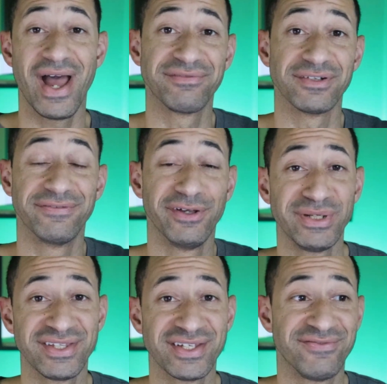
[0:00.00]
after
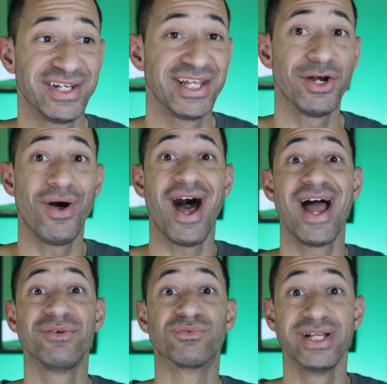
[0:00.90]
filming this video,
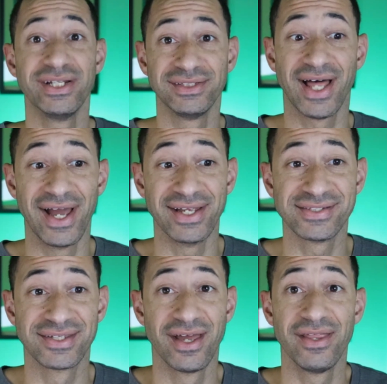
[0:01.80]
I
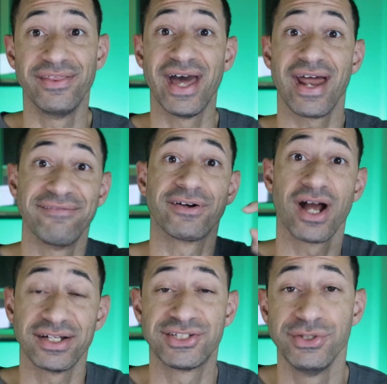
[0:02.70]
realized that I
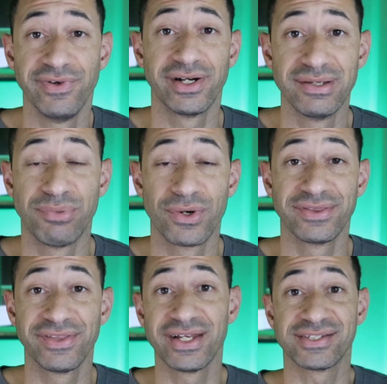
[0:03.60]
forgot two very
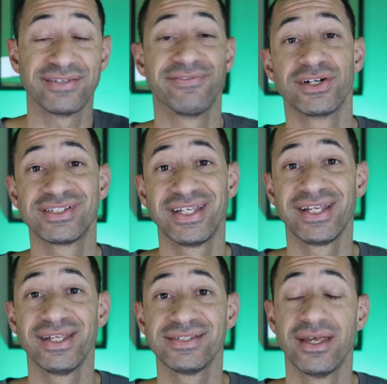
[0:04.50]
important things. The first
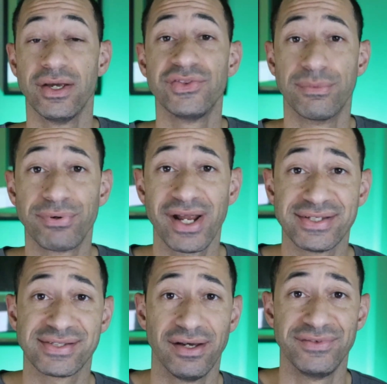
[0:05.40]
thing is the
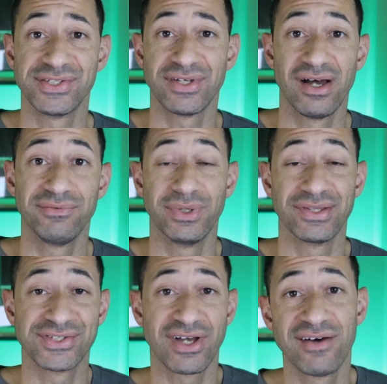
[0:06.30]
price of the software.
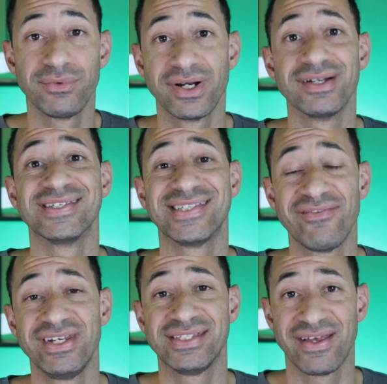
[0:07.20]
The software is
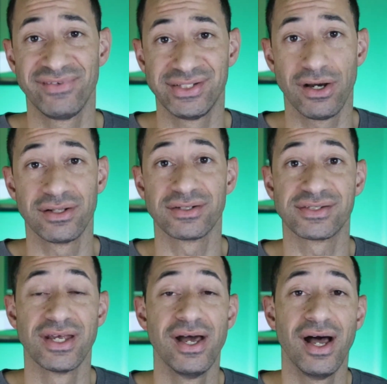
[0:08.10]

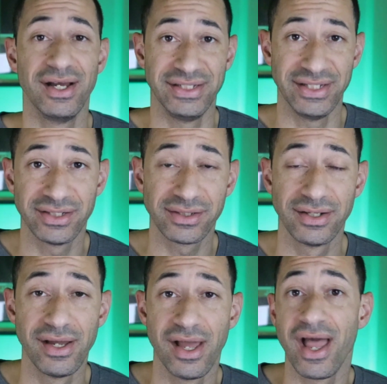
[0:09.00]
$77 a year.
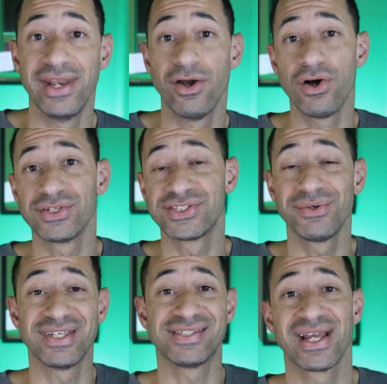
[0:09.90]
And
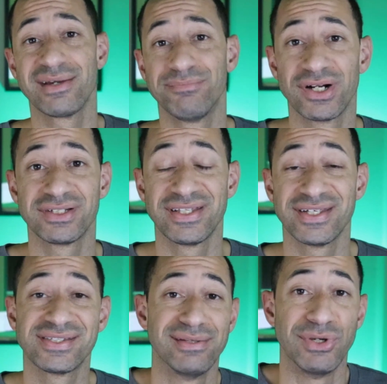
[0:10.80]
also the second part to
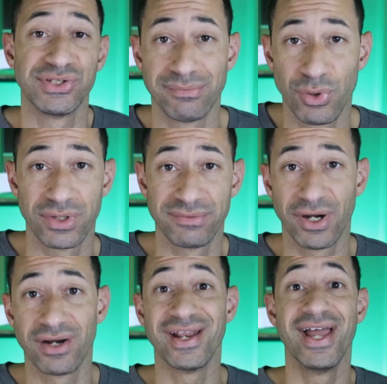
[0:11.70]
this, the most important
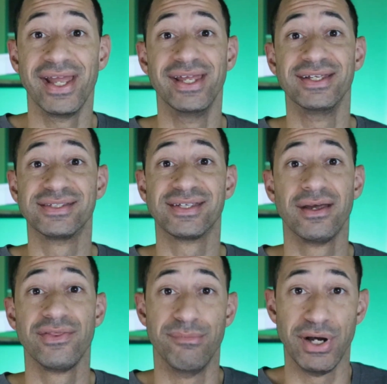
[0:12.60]
part, is
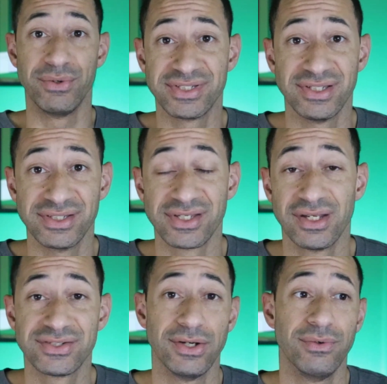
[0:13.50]
the bonuses.
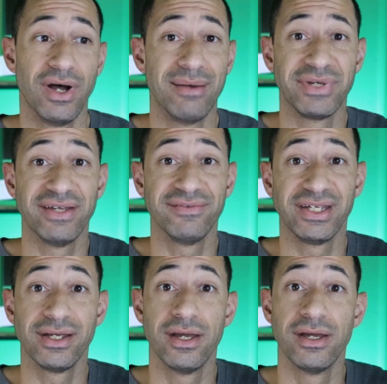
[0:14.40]
So I'm
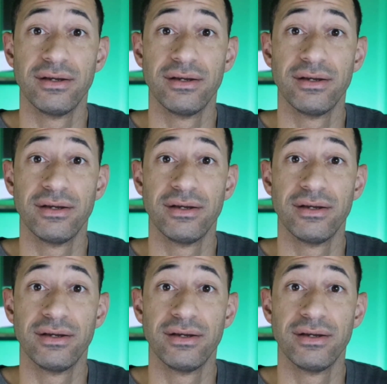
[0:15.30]
giving